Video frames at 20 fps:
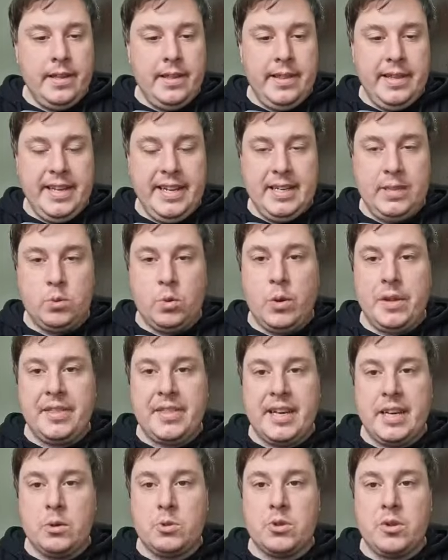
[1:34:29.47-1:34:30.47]
these
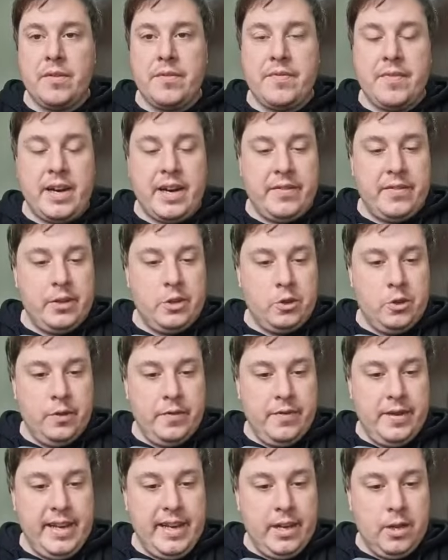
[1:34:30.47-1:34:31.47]

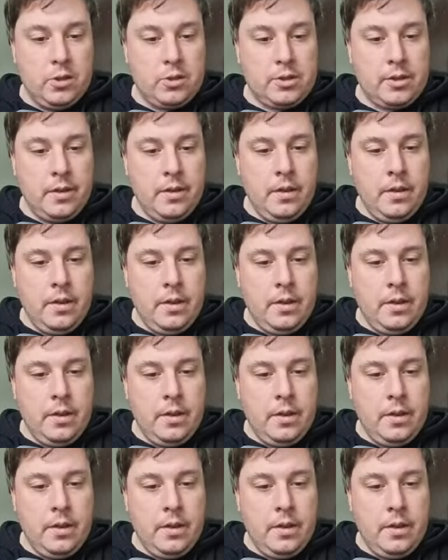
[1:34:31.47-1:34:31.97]
1,500 videos.